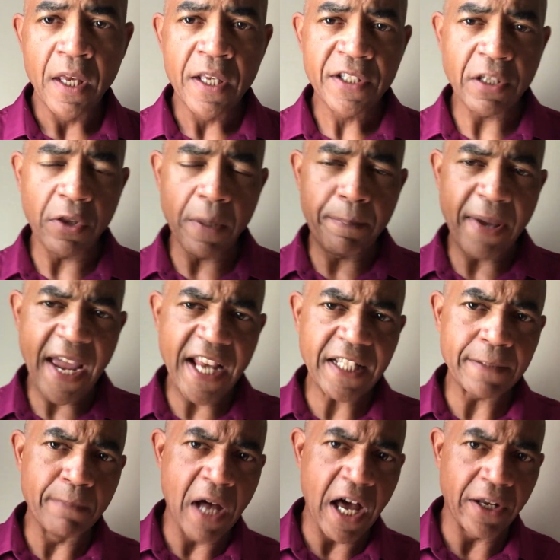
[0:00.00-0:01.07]
So the
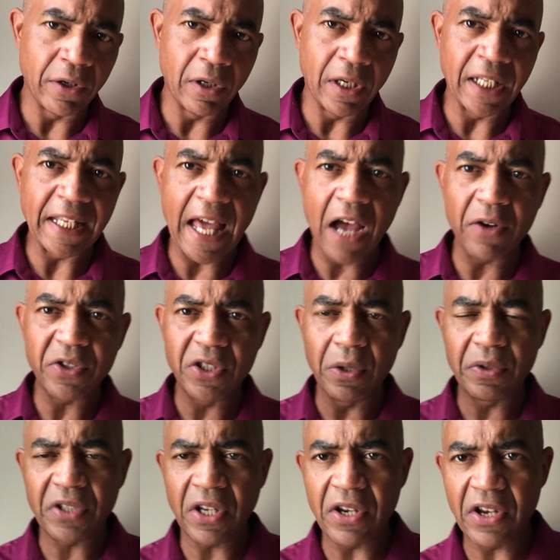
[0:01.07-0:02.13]
PACE model allows you
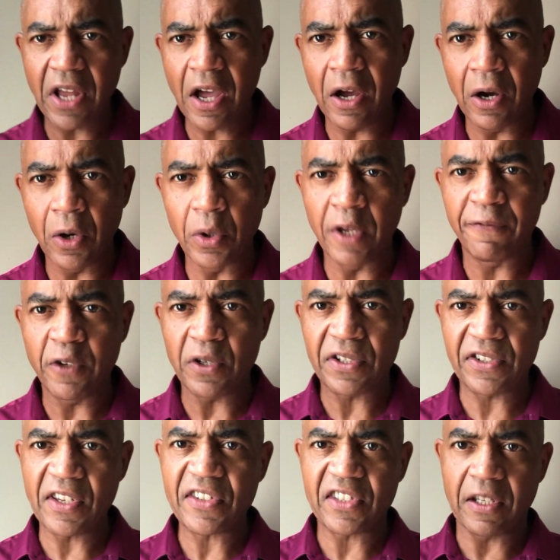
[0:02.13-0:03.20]
to know if your
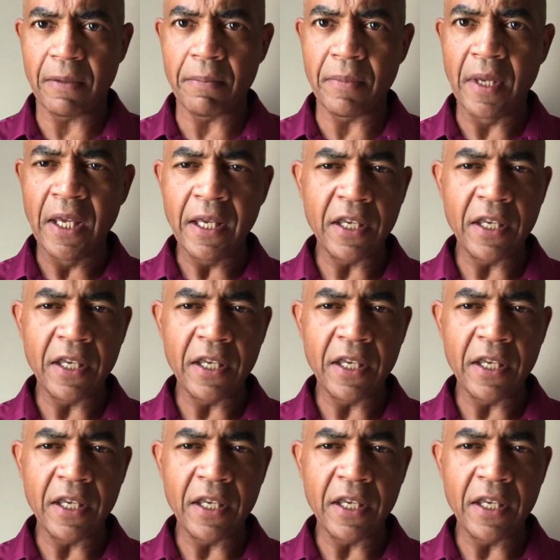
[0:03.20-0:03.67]
system